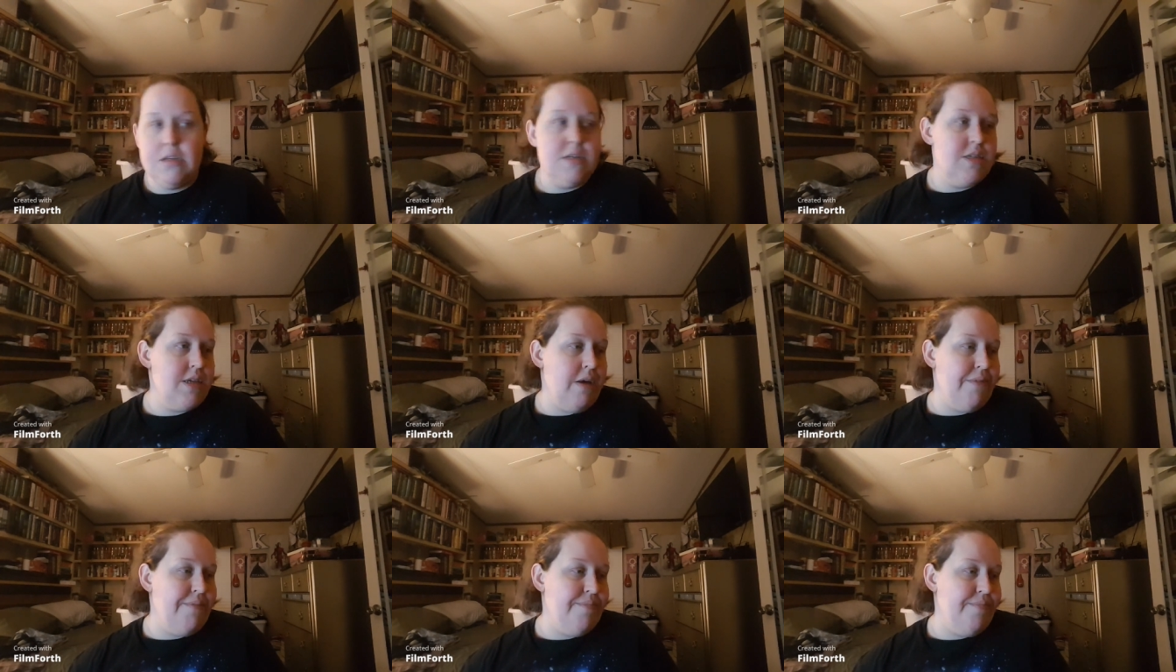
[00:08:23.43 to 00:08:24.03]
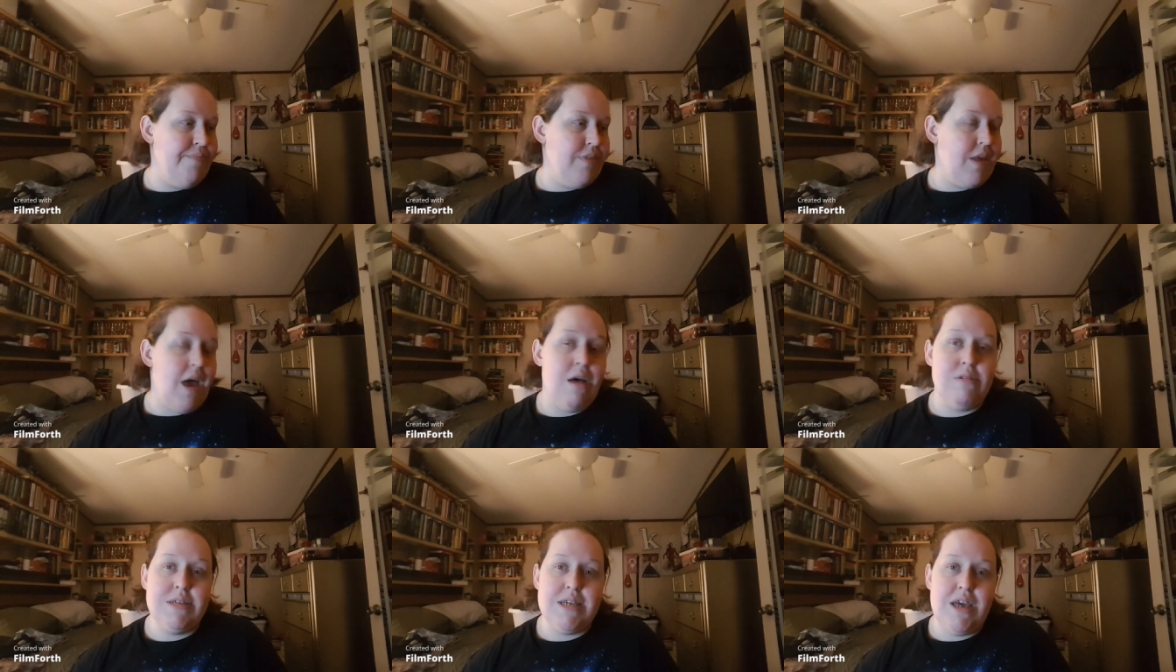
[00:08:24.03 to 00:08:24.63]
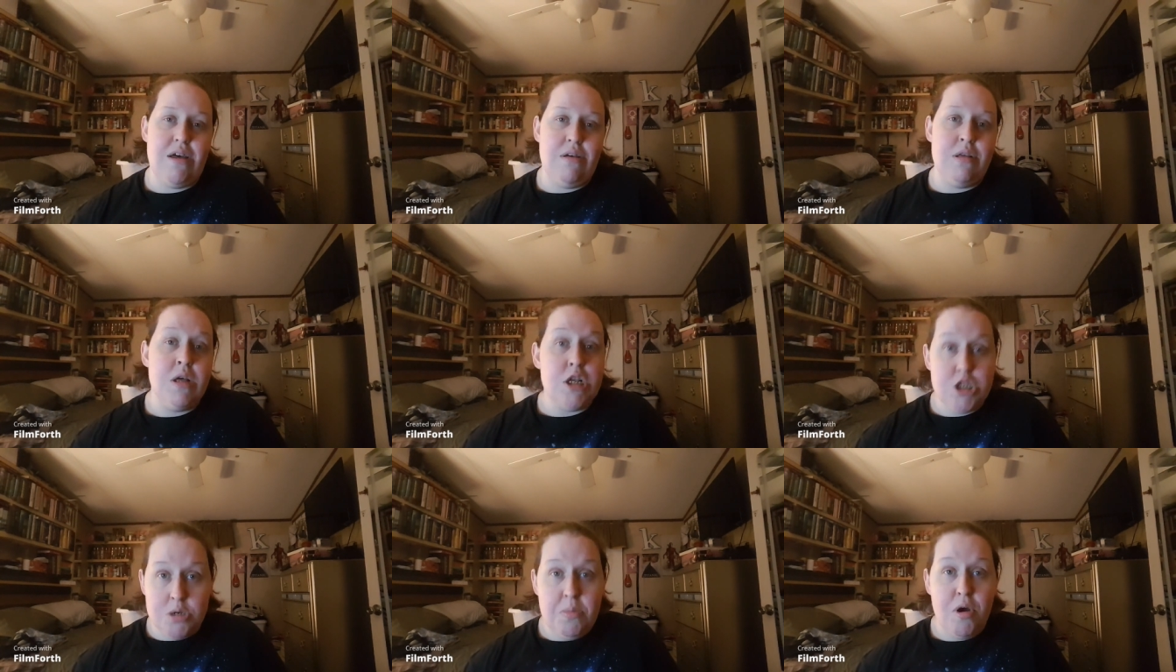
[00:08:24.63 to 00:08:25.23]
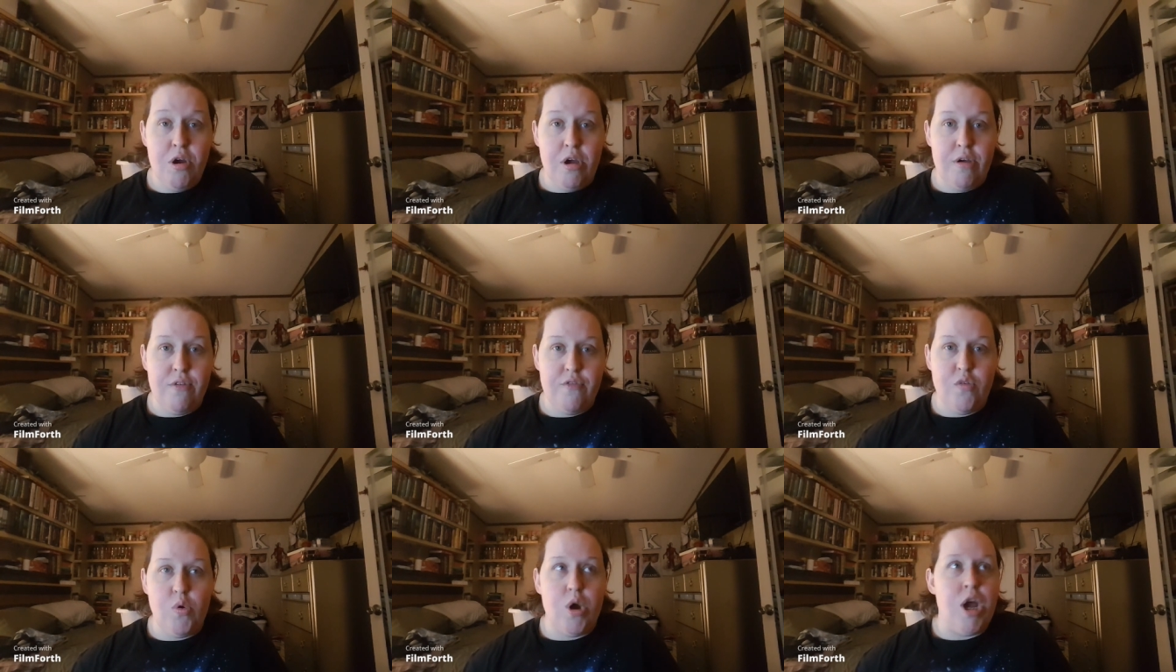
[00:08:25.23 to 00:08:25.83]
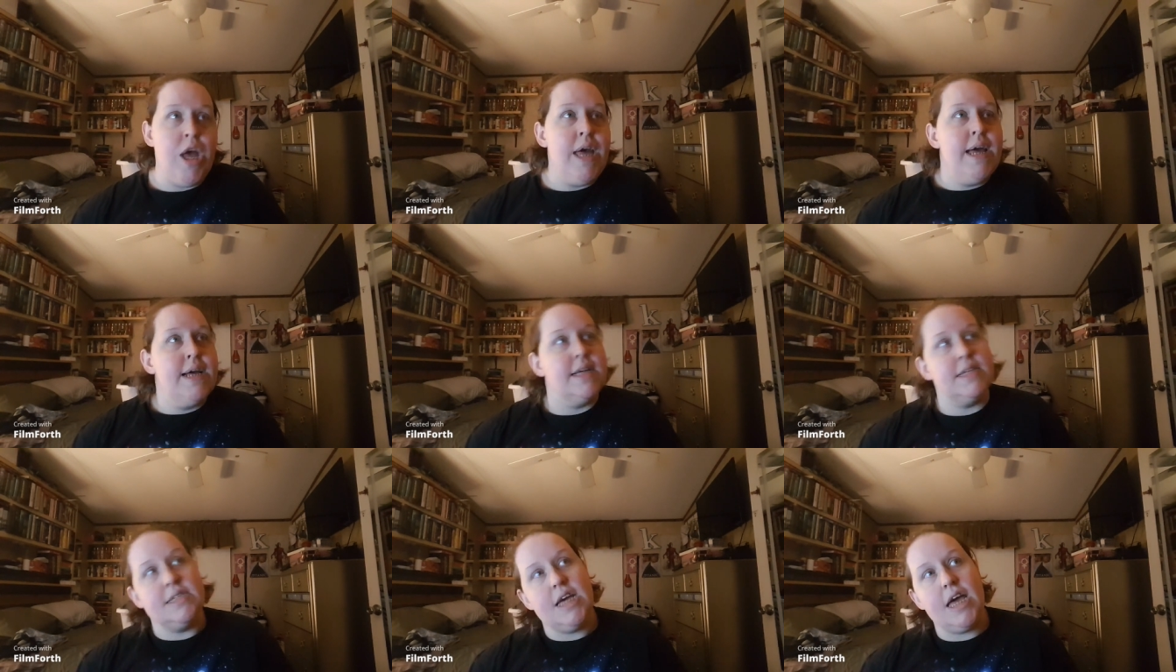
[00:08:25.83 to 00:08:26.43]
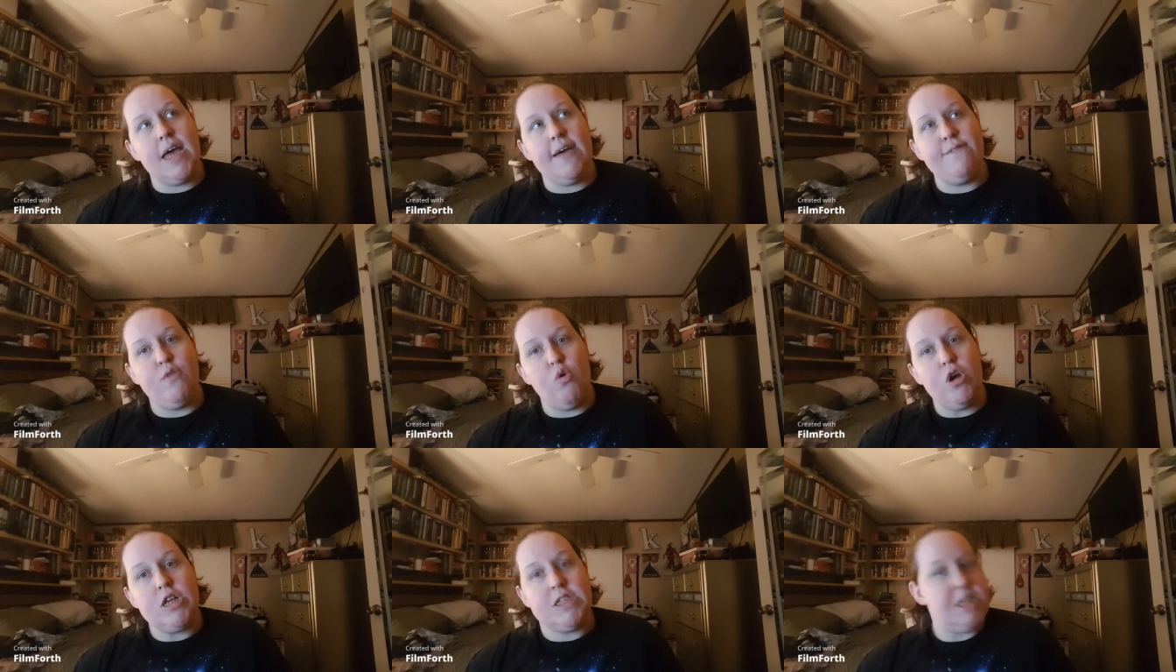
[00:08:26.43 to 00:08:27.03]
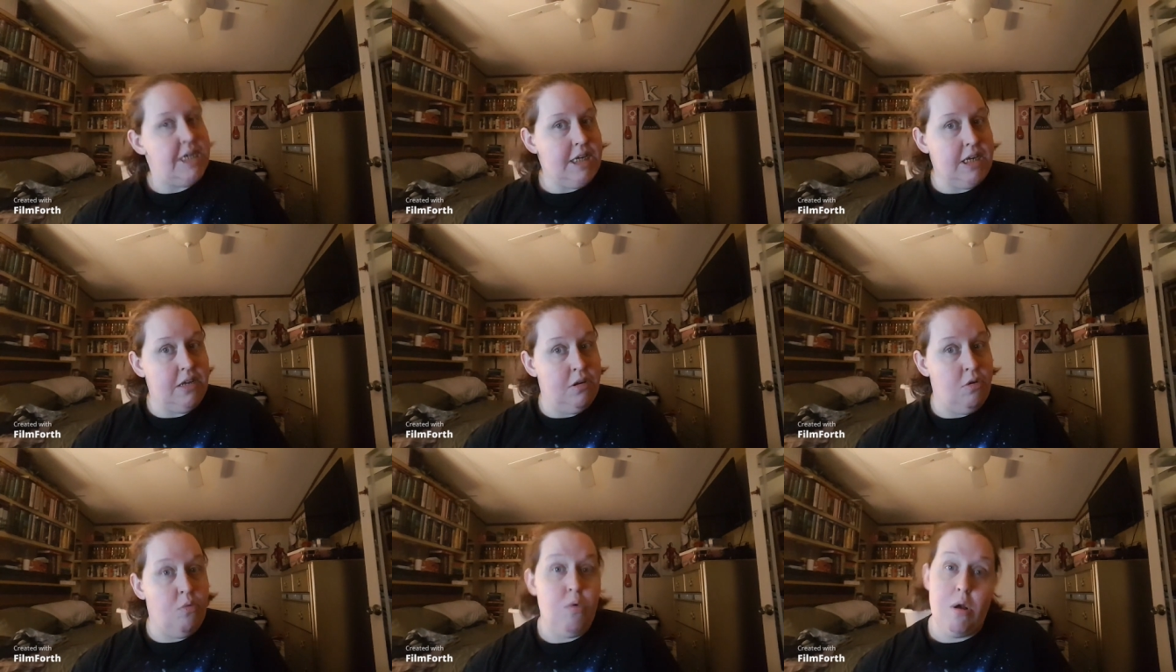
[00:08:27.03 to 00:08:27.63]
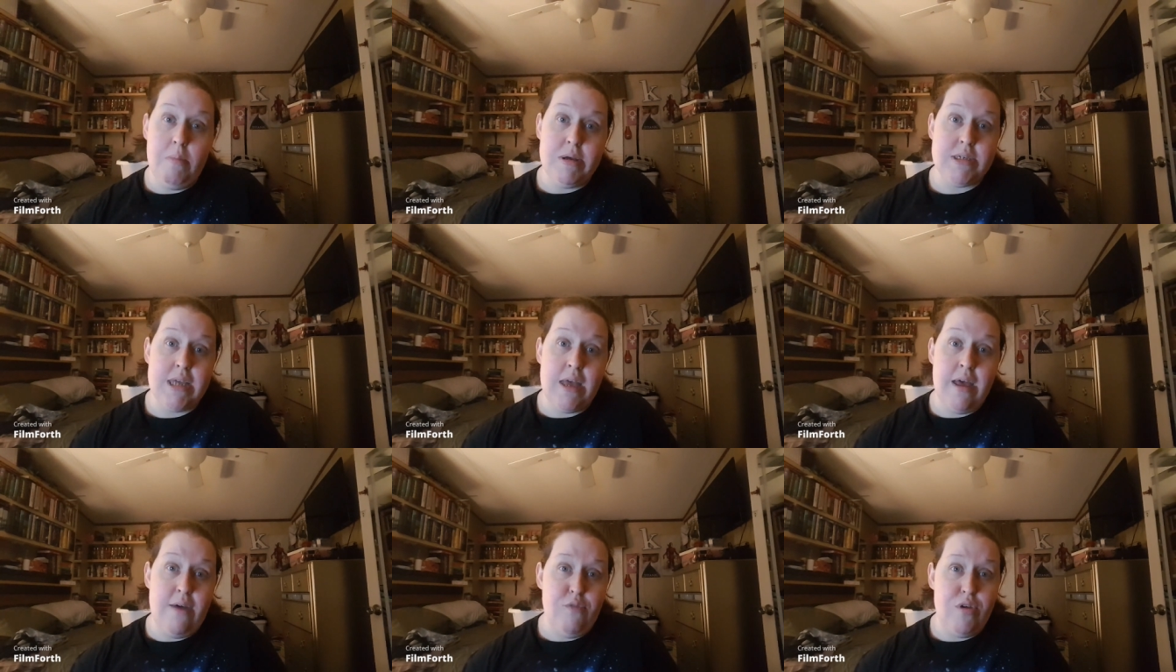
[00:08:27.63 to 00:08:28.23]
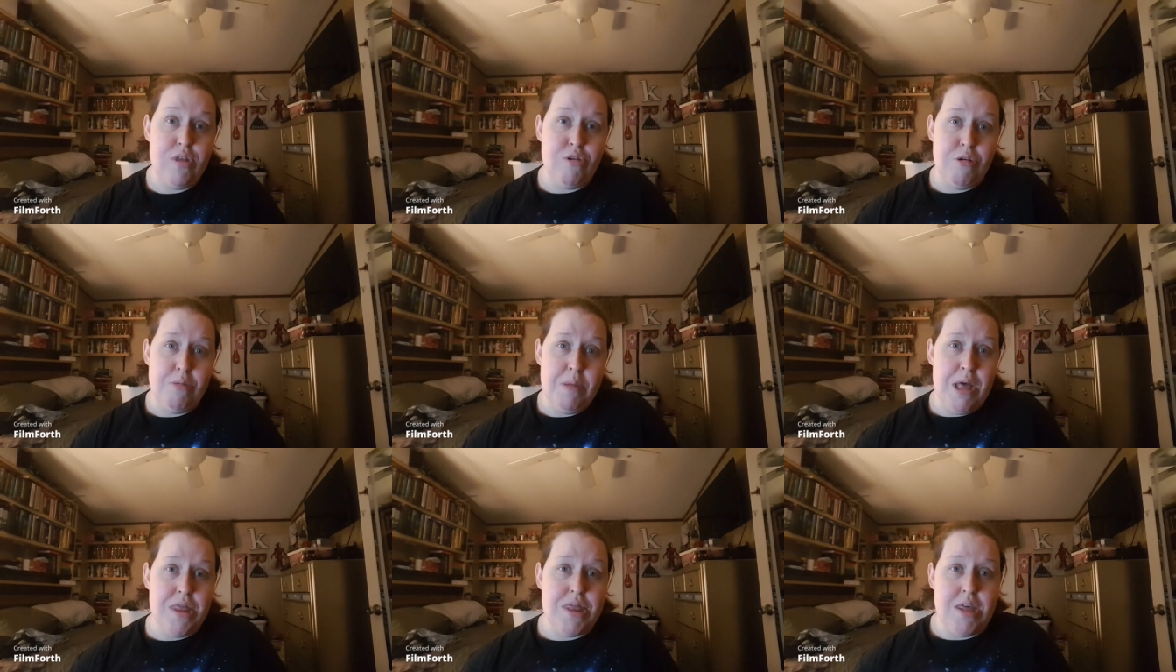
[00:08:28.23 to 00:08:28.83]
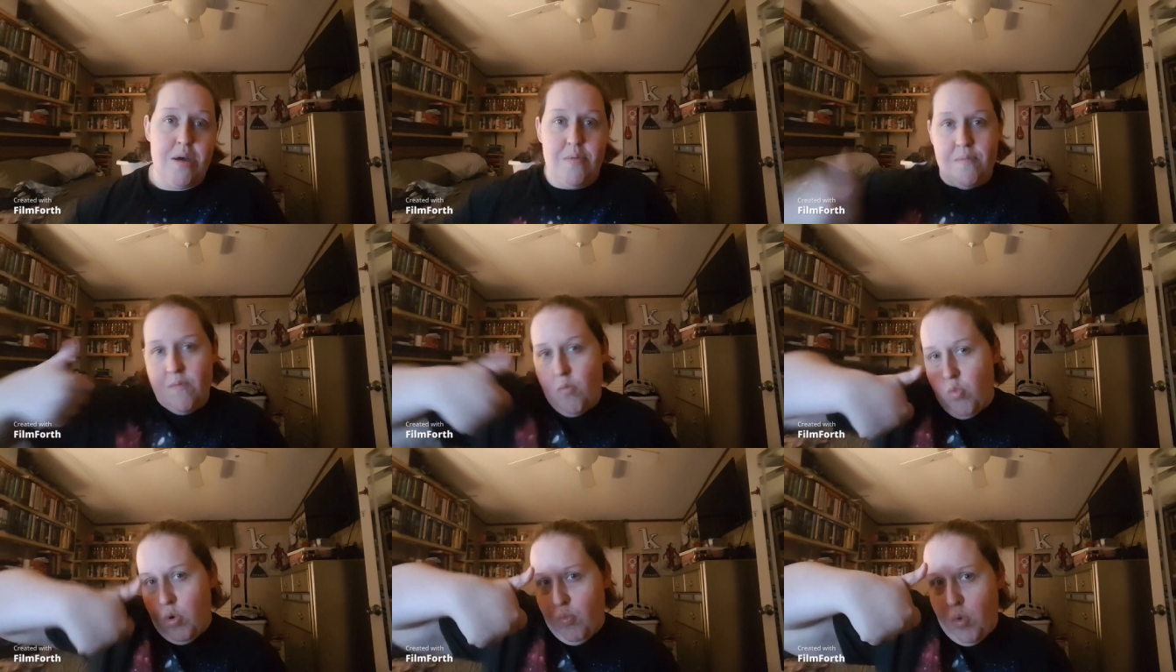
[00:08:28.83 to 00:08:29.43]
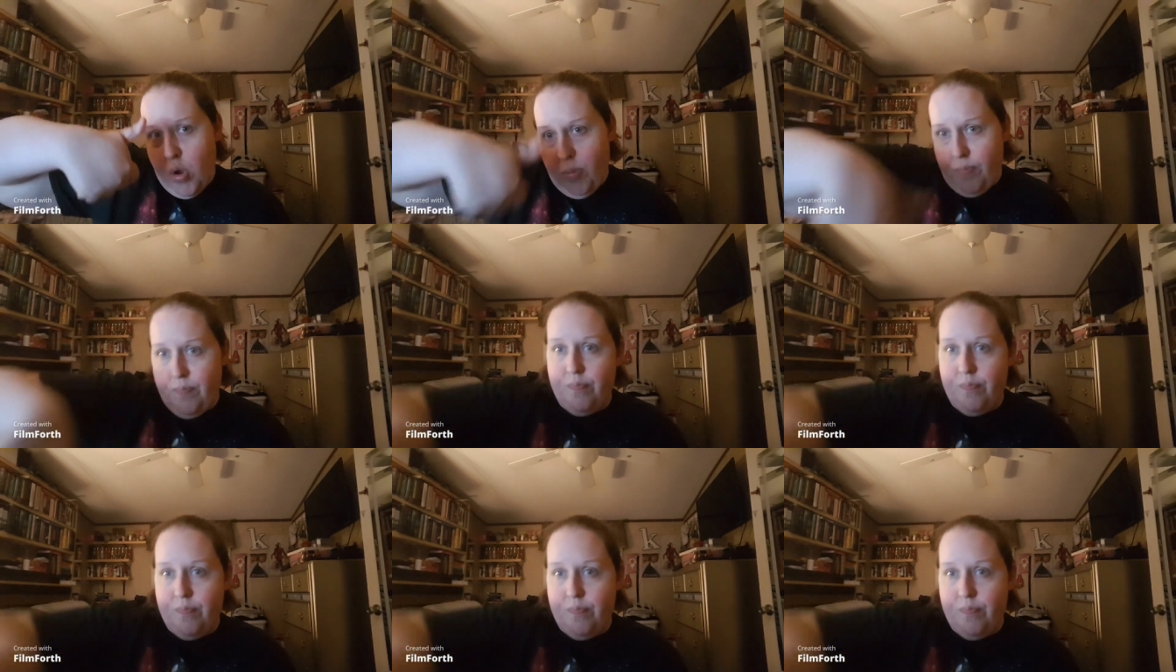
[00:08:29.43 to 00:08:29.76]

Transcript: So, I'll see y'all tomorrow for day 14. We're almost halfway through the month. Whoop whoop.